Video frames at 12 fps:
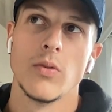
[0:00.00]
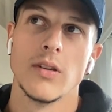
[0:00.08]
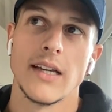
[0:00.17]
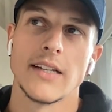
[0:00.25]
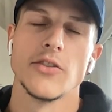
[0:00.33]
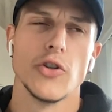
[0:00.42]

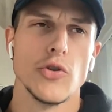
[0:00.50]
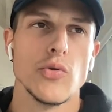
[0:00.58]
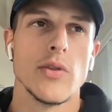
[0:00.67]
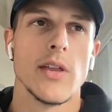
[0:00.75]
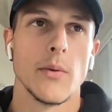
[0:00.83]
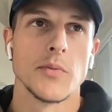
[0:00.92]
like
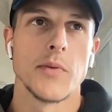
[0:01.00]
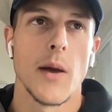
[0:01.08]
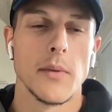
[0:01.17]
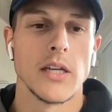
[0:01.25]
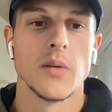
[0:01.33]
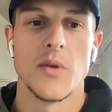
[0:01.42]
knew that was
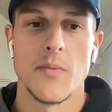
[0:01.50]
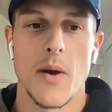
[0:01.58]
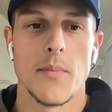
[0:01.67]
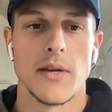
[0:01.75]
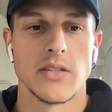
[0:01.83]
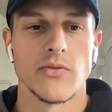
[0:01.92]
probably going to be
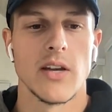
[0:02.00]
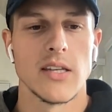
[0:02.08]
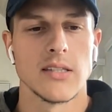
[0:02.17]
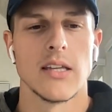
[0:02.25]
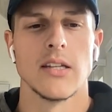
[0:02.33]
my best race,